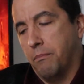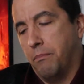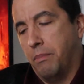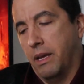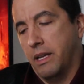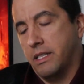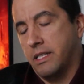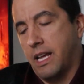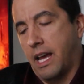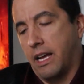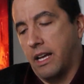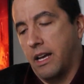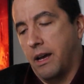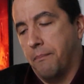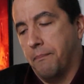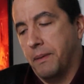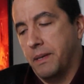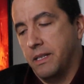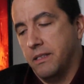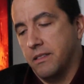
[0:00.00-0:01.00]
big tech
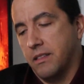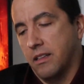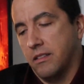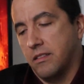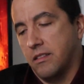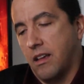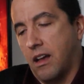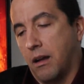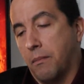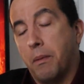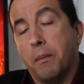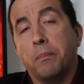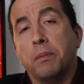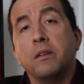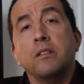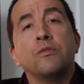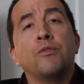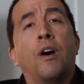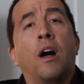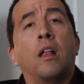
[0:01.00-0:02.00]
companies that suck, but
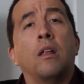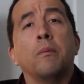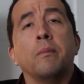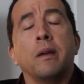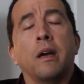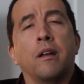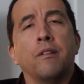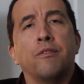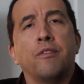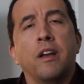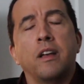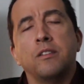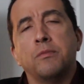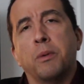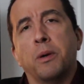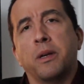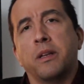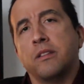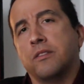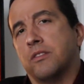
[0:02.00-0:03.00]
please follow me on
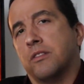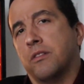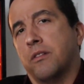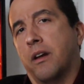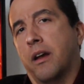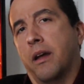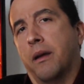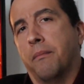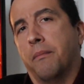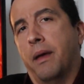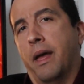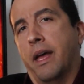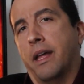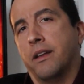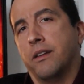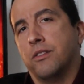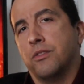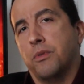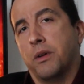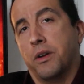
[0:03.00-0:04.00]
Facebook, Instagram,
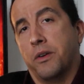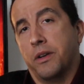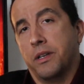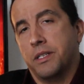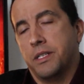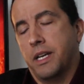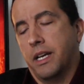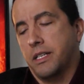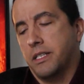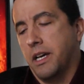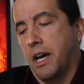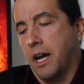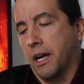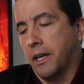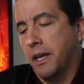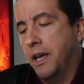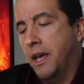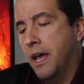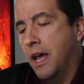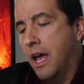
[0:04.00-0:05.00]
and Twitter and
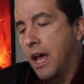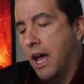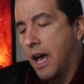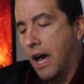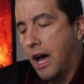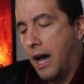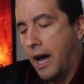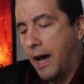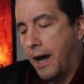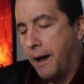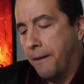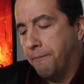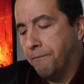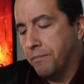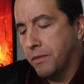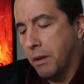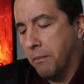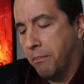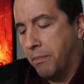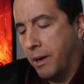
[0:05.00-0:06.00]
TikTok.
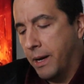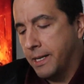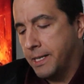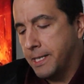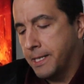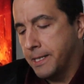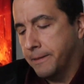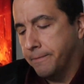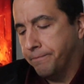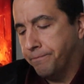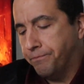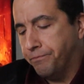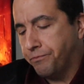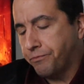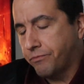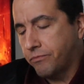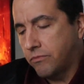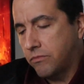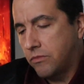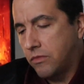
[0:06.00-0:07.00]
But
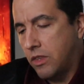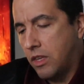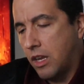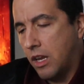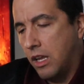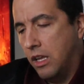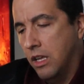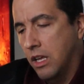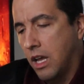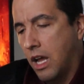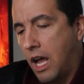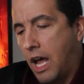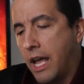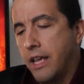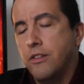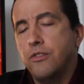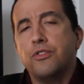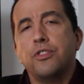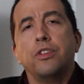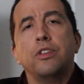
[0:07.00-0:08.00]
I
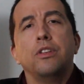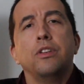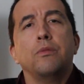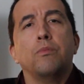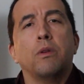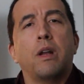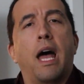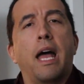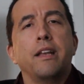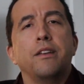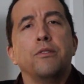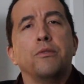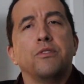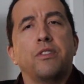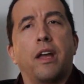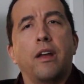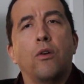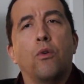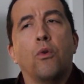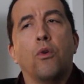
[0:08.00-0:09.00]
usually, what I do
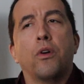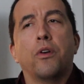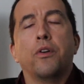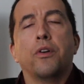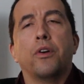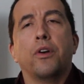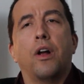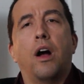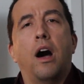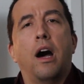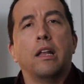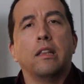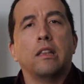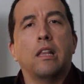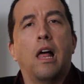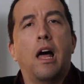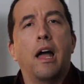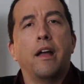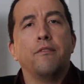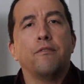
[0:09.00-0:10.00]
is I order
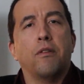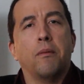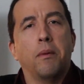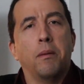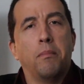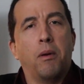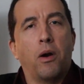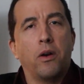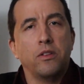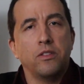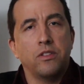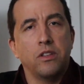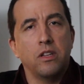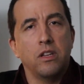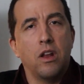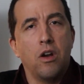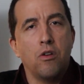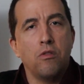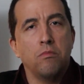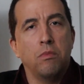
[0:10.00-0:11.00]
online from a Barnes &
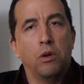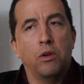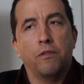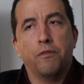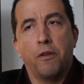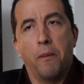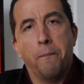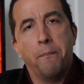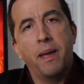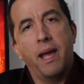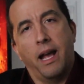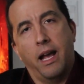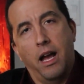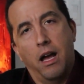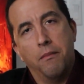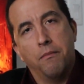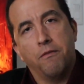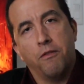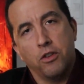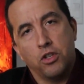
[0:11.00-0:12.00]
Noble for
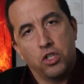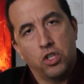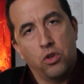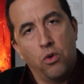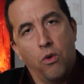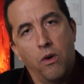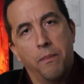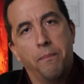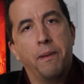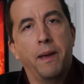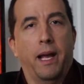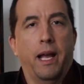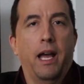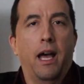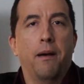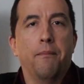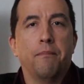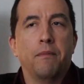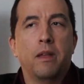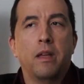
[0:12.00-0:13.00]
pickup, for store
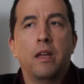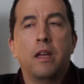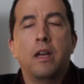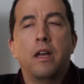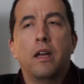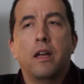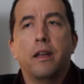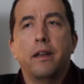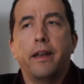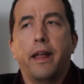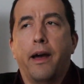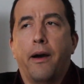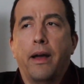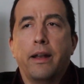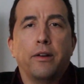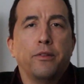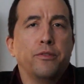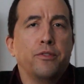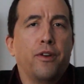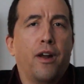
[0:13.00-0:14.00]
pickup. Now, I
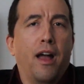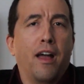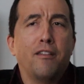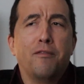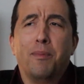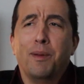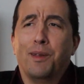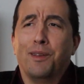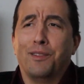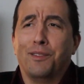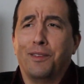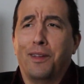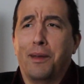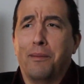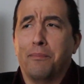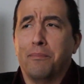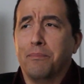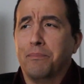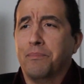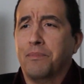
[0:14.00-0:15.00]
don't drive because
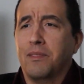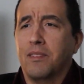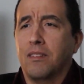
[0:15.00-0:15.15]
I'm